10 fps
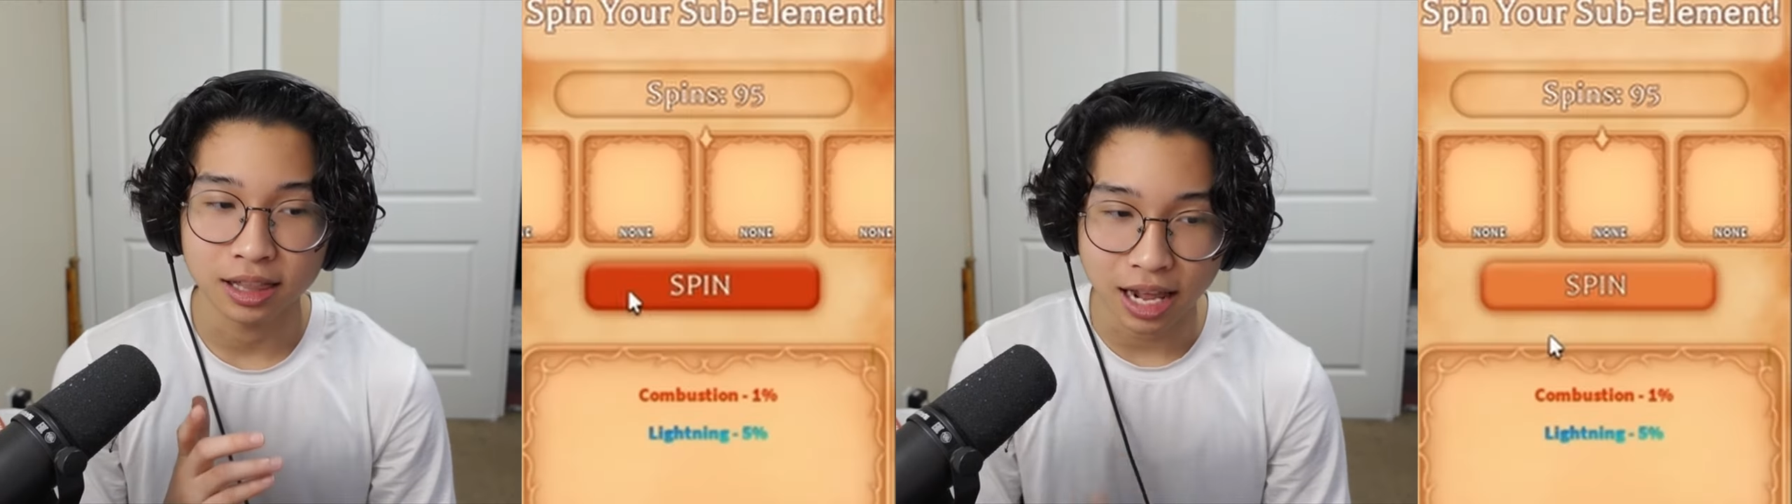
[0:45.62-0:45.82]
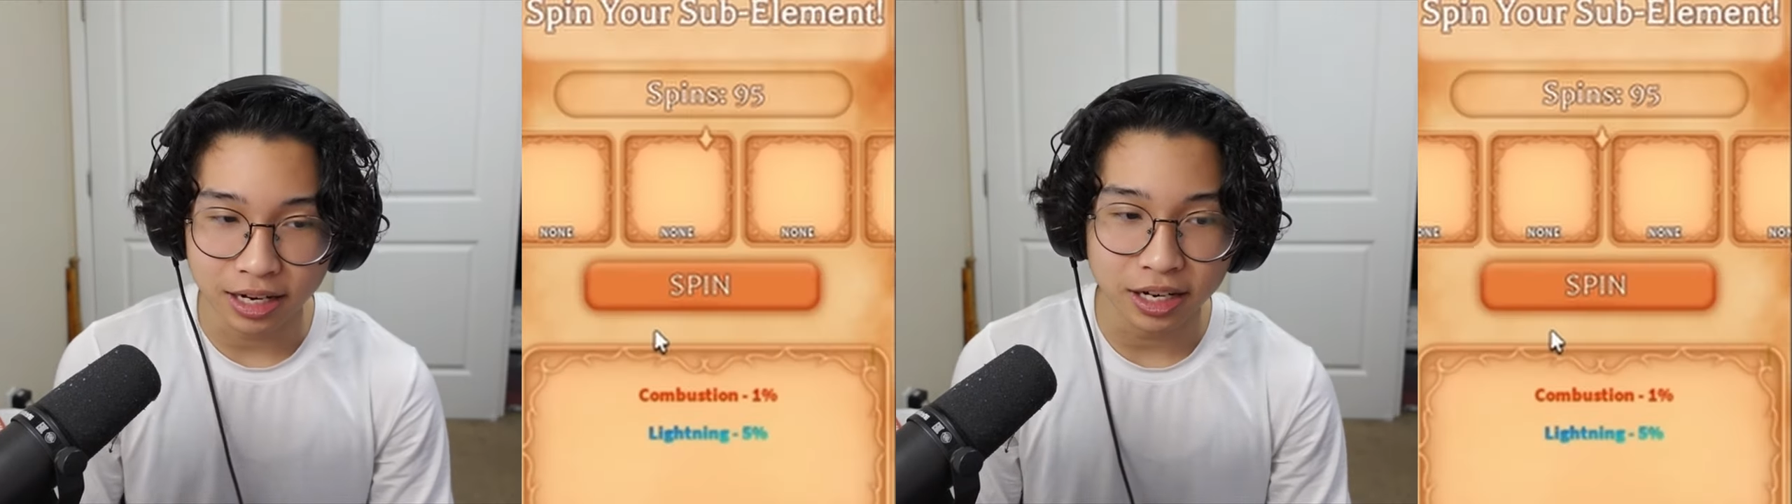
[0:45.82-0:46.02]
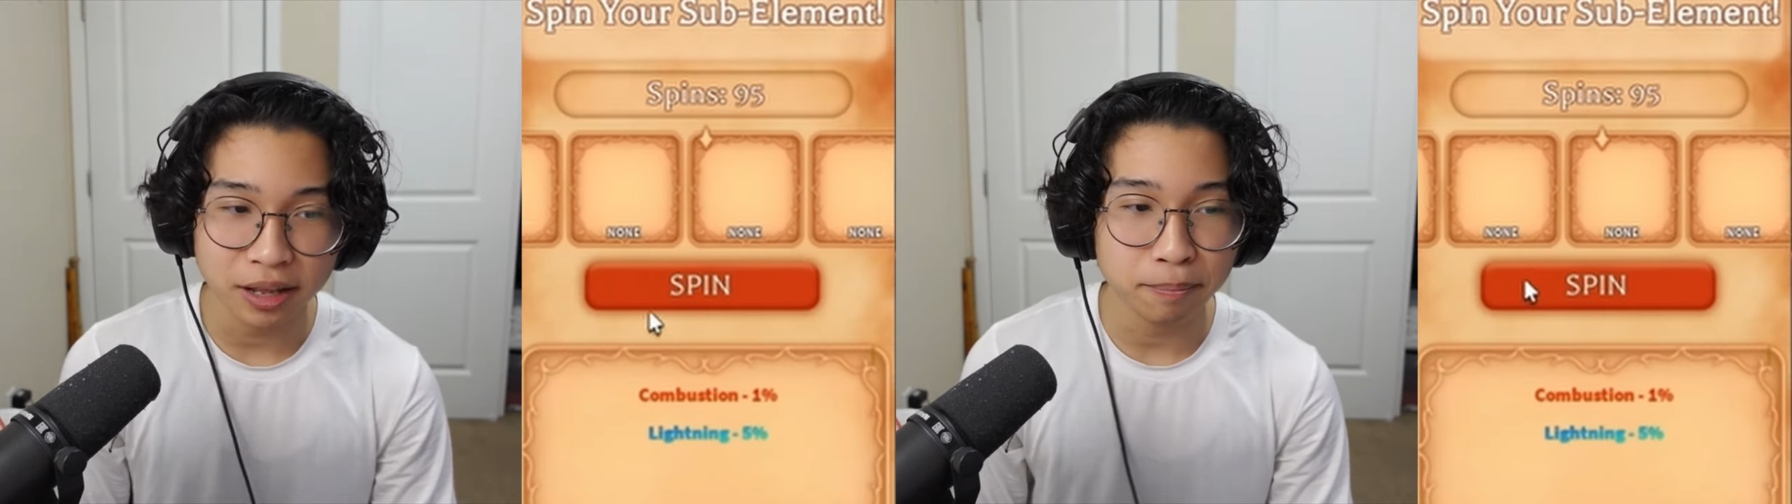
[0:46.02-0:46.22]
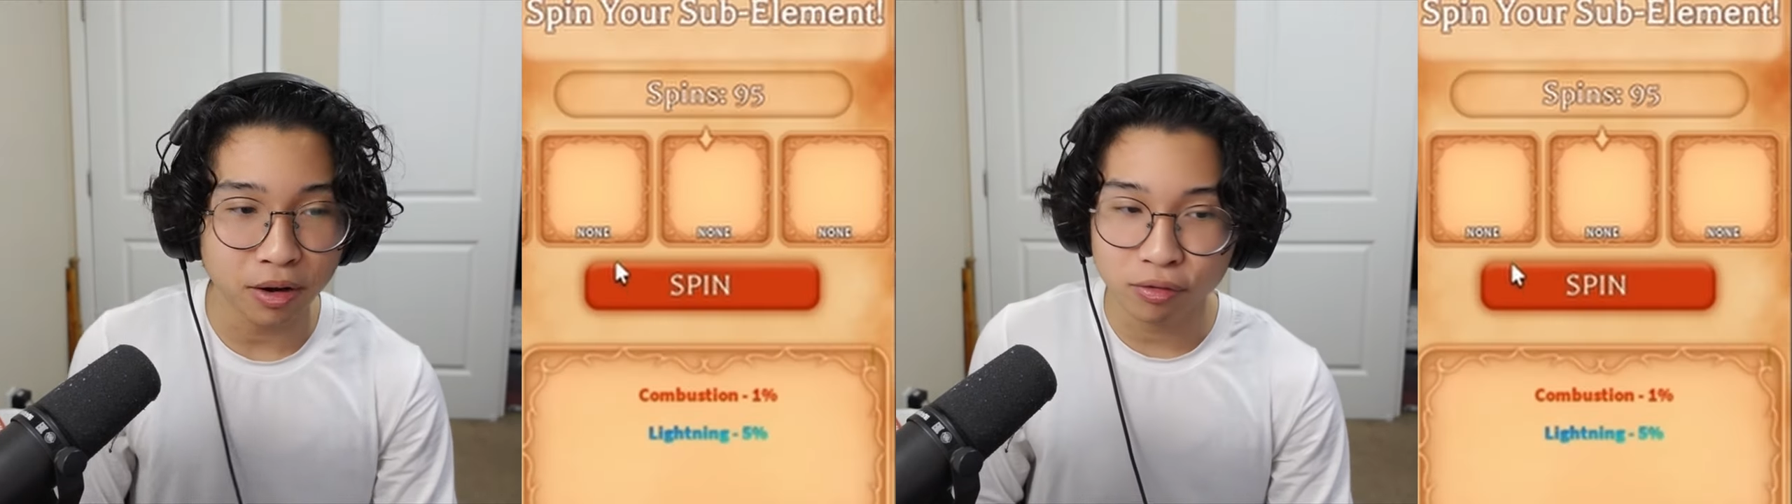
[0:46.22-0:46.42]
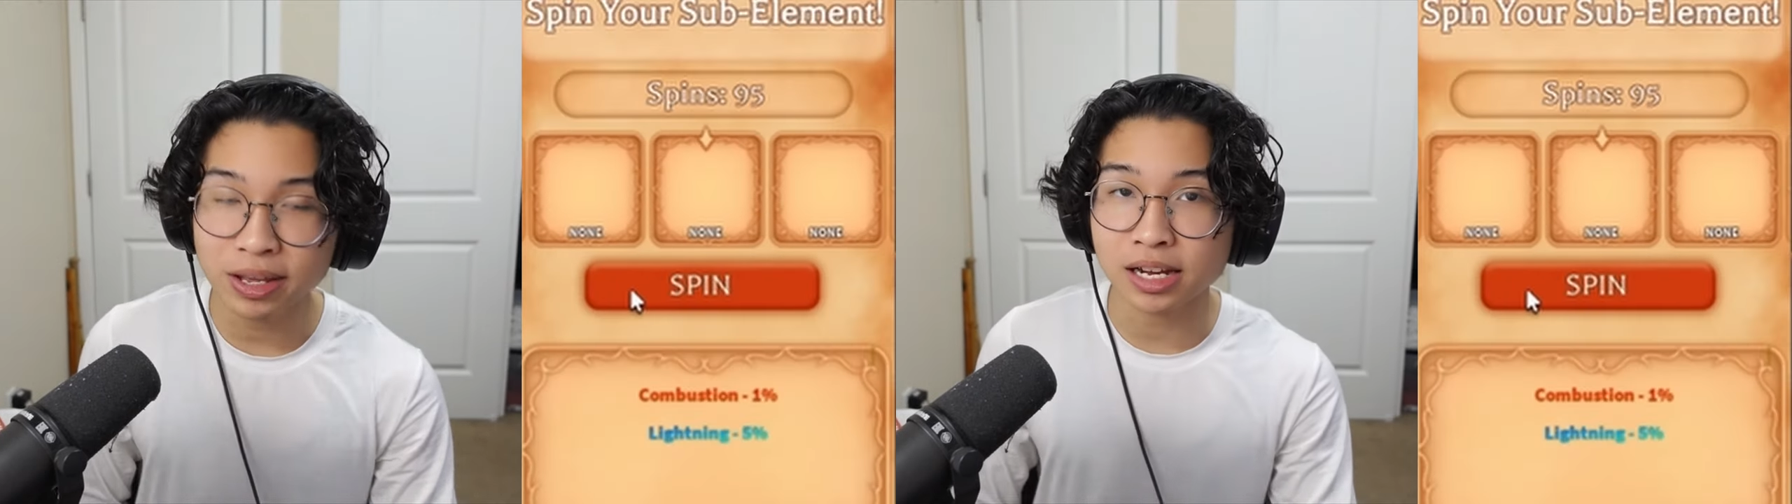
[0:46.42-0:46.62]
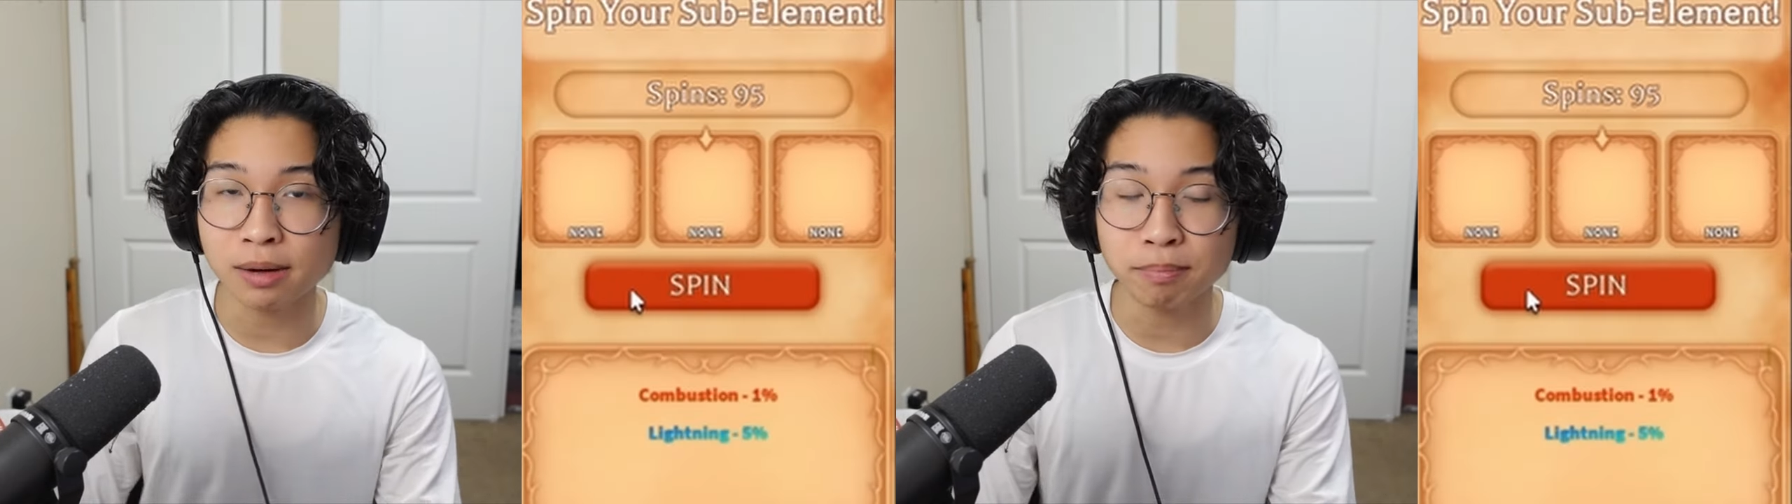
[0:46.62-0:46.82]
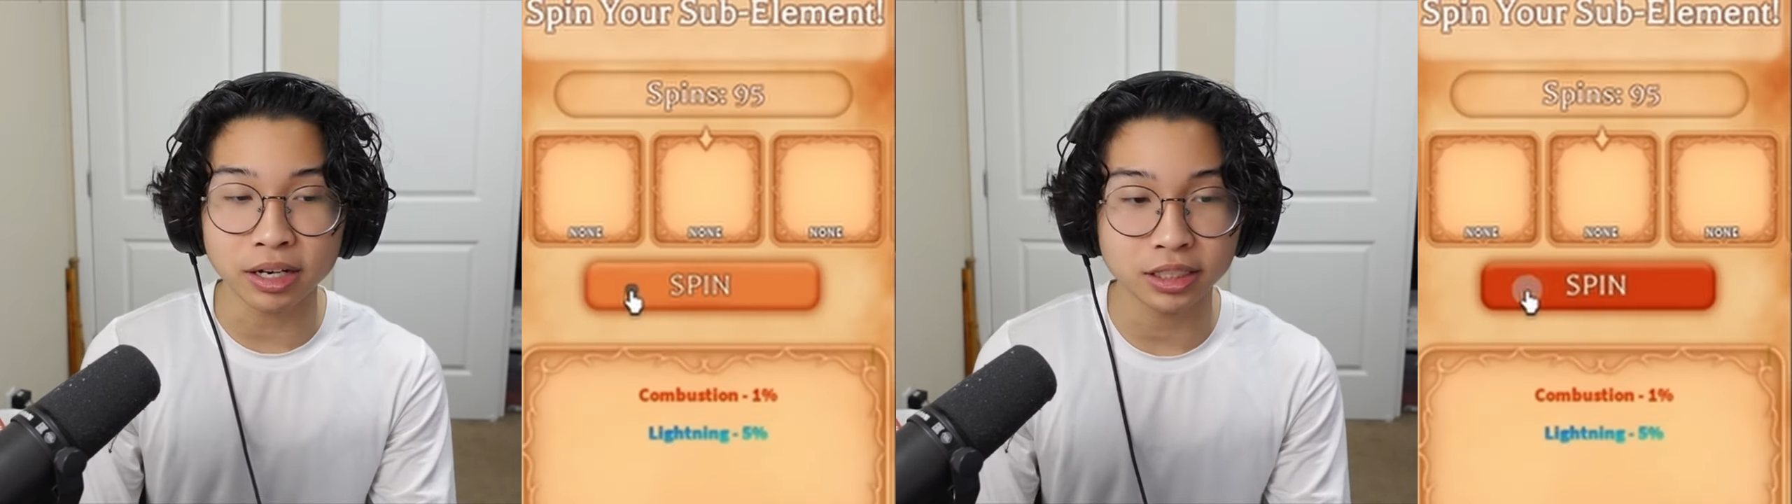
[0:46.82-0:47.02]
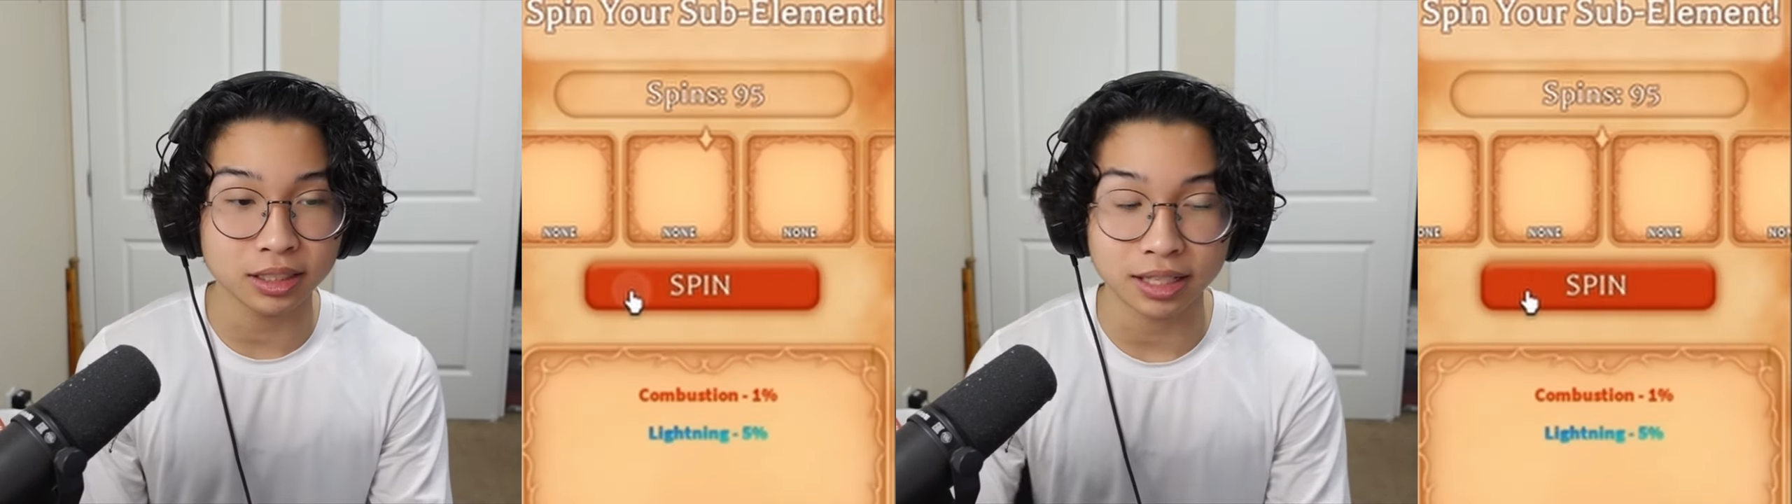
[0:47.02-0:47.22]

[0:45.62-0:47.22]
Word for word: lightning, but if we get combustion,